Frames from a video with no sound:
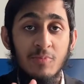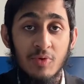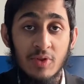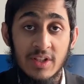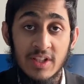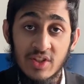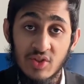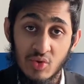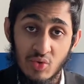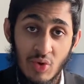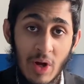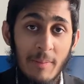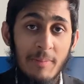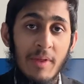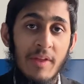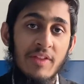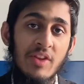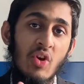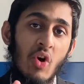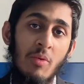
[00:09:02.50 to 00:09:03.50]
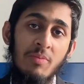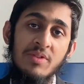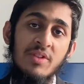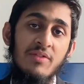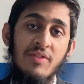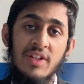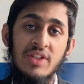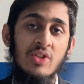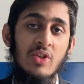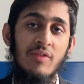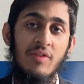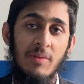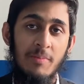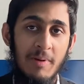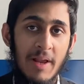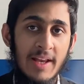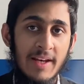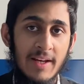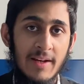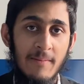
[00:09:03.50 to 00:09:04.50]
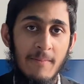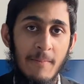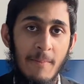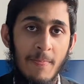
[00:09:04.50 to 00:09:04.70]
disrupt the observation of the planet.